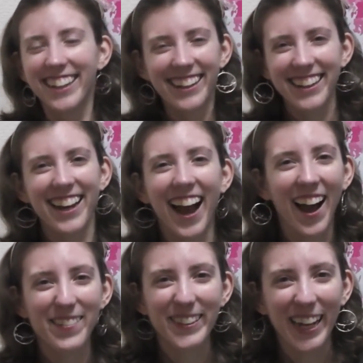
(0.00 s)
they
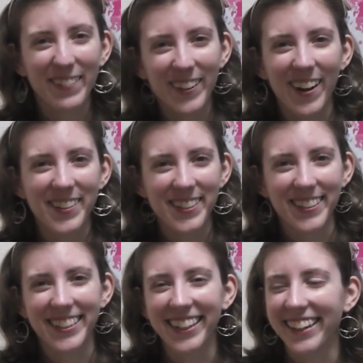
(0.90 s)
have game
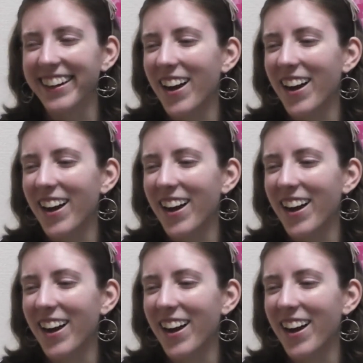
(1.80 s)
consoles here.